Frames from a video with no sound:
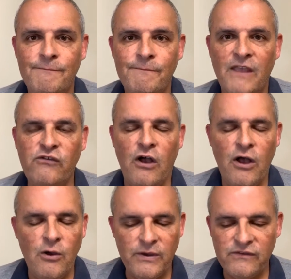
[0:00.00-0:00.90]
It's
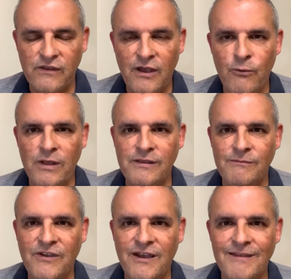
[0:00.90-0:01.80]
always a welcome
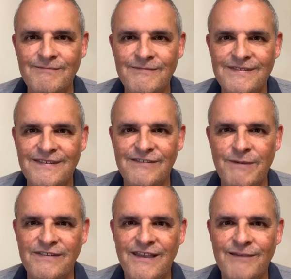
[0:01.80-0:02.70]
time to
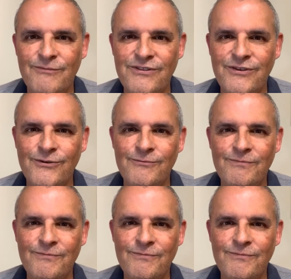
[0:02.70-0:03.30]
spend time with you.